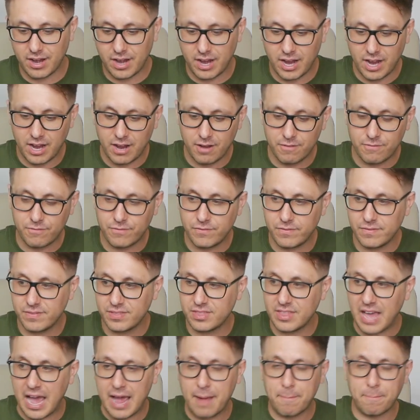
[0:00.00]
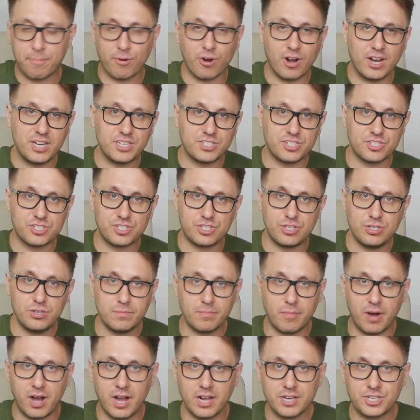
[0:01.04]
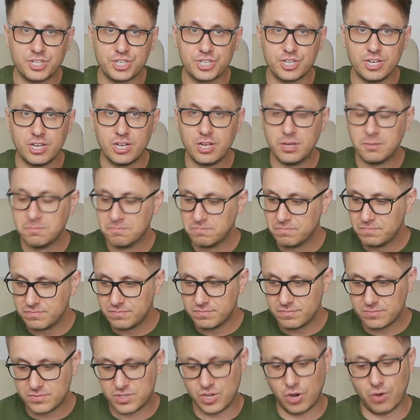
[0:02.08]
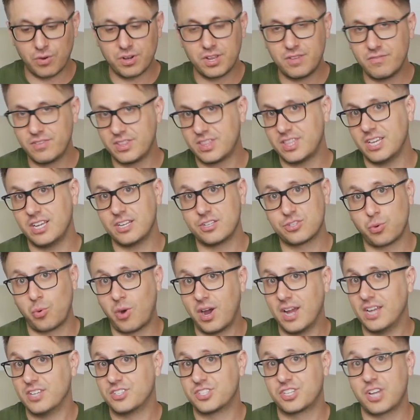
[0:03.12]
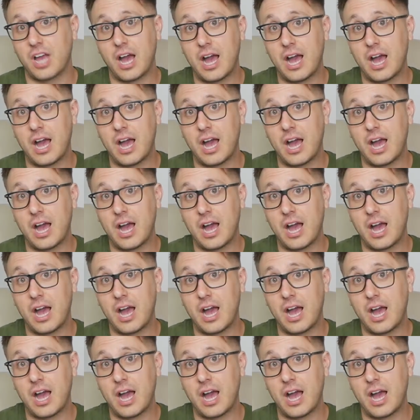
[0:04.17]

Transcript: if that price is too much, don't even think twice.